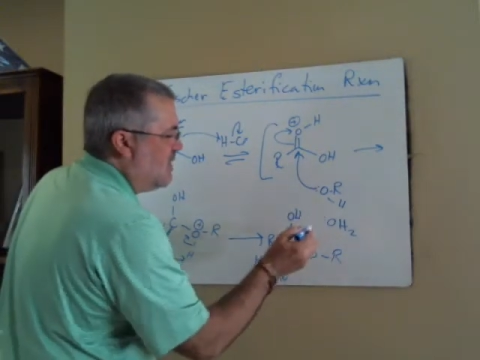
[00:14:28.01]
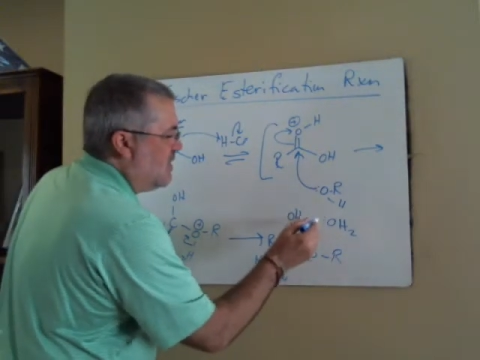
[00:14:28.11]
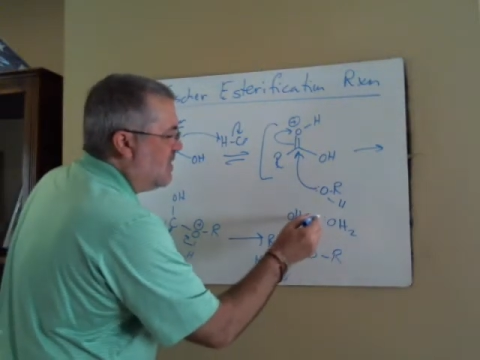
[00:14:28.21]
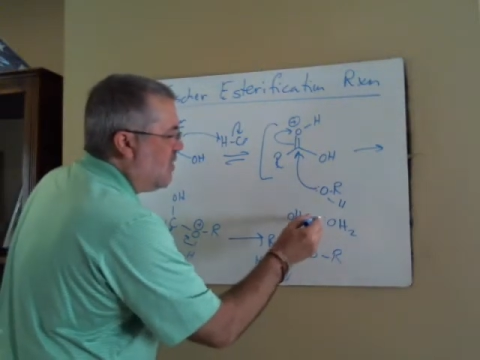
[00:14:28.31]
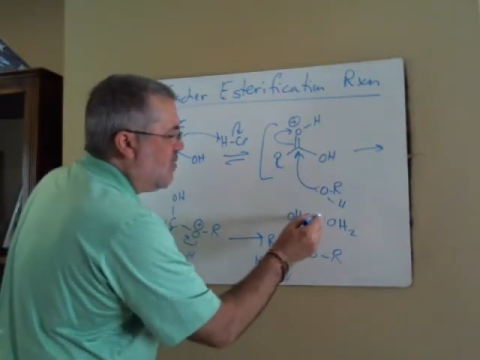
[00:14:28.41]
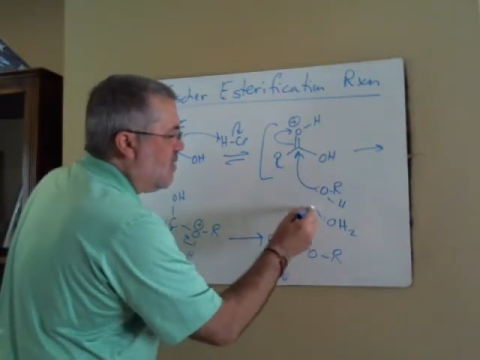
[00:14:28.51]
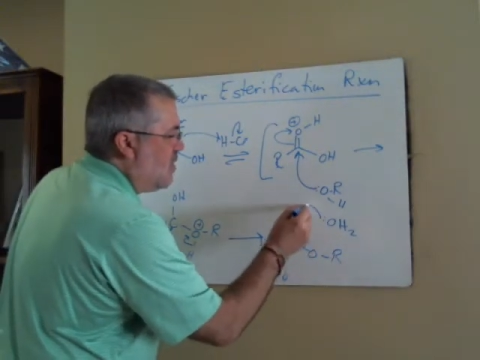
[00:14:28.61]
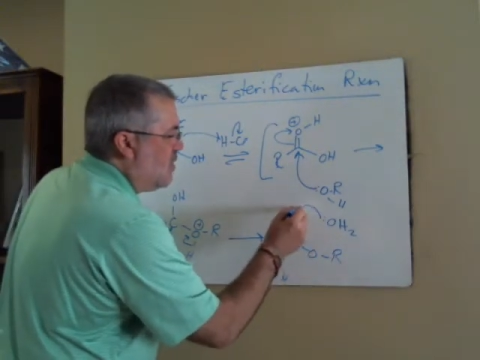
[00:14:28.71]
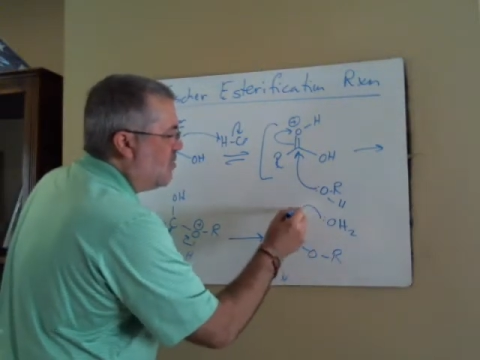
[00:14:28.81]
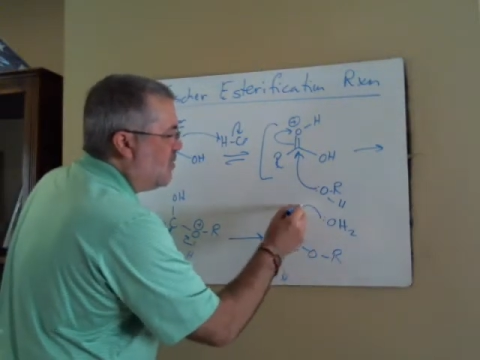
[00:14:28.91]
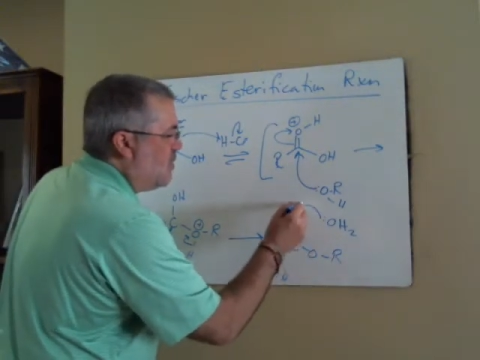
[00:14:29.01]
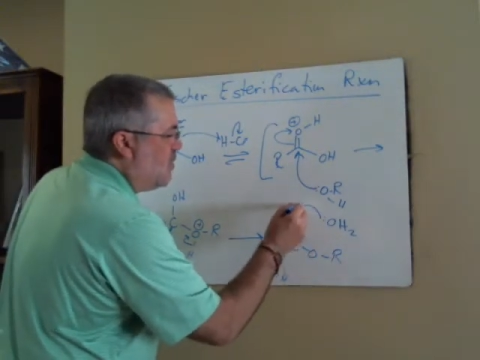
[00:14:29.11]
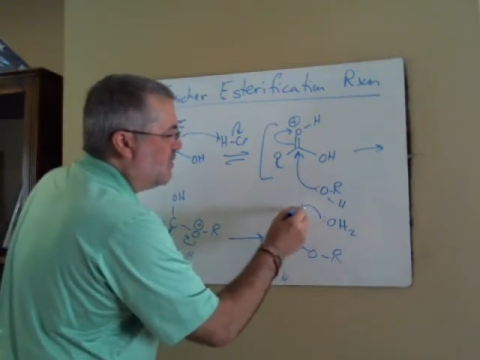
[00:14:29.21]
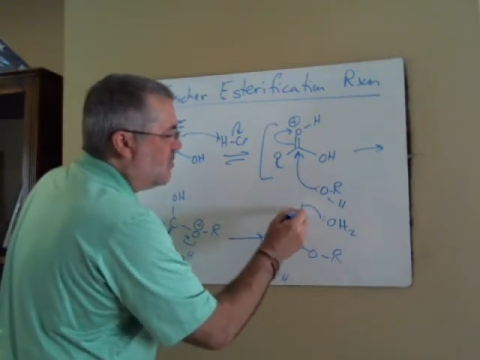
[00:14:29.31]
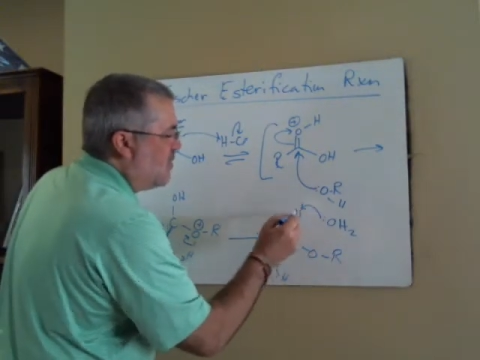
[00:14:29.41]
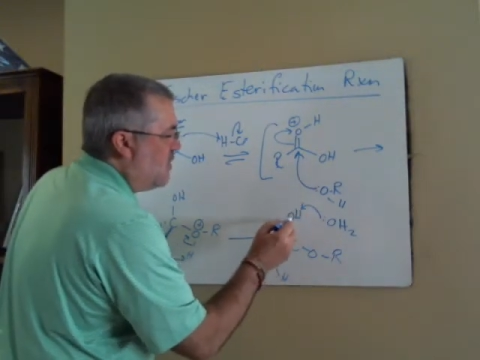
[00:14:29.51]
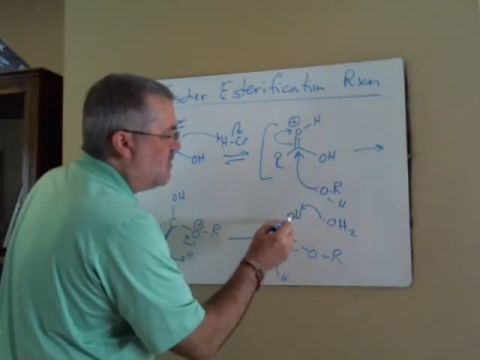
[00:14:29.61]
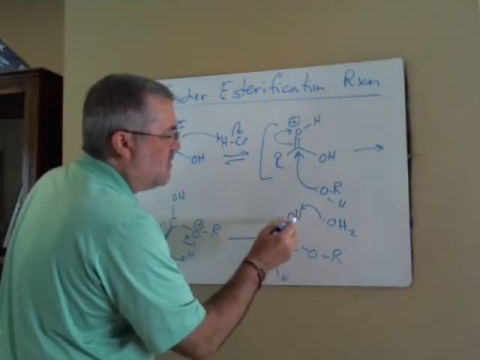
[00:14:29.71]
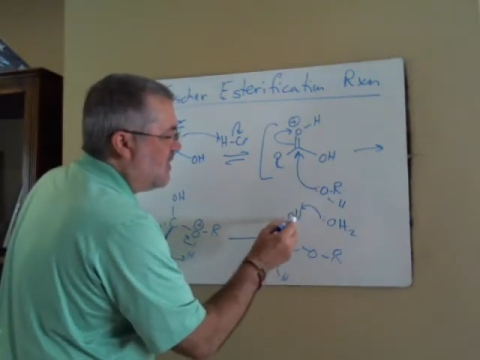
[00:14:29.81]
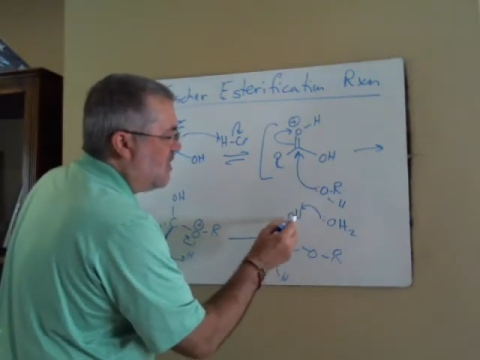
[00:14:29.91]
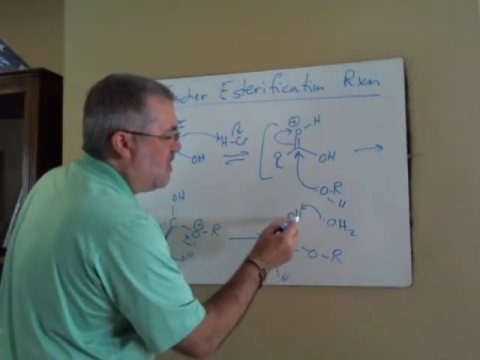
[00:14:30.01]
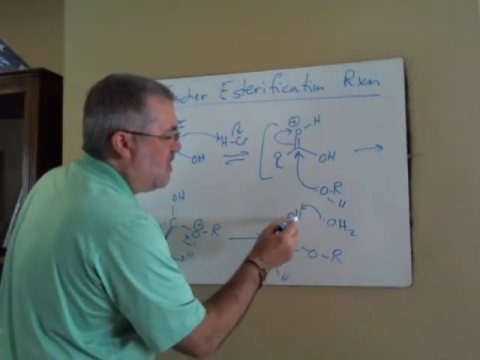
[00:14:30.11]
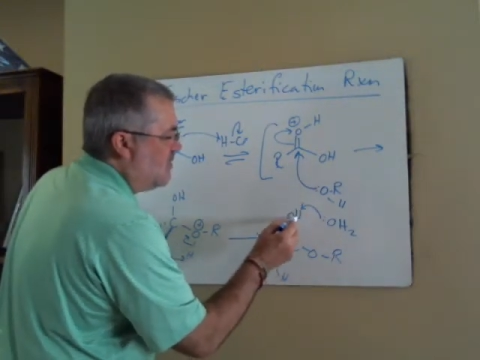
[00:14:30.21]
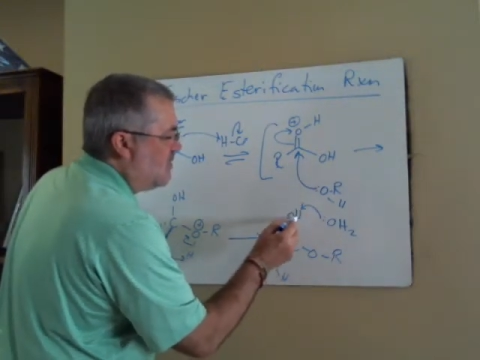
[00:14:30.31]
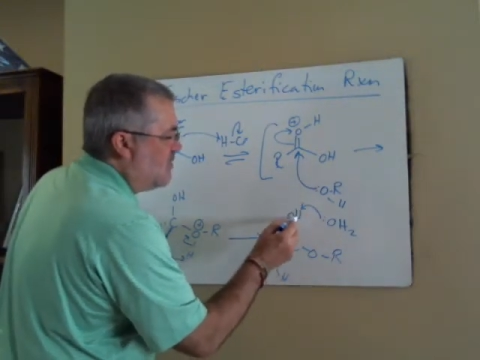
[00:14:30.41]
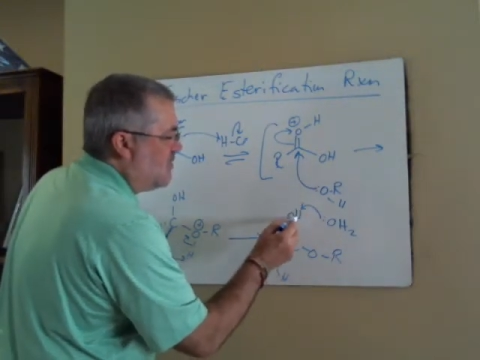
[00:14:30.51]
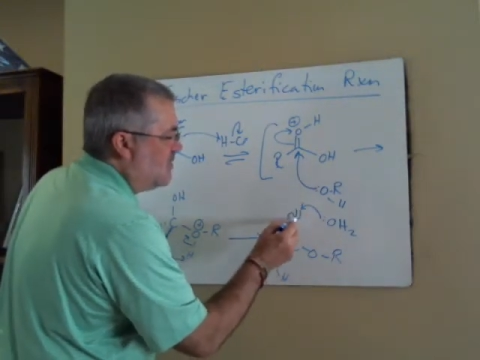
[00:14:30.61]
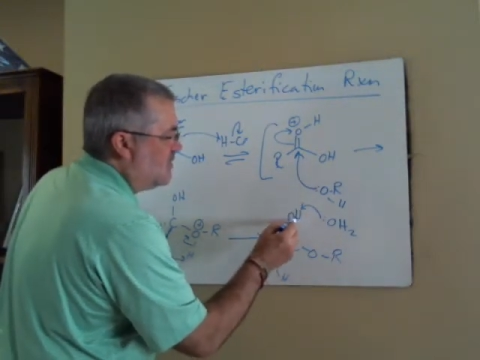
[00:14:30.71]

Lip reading: That water pulls a proton off of this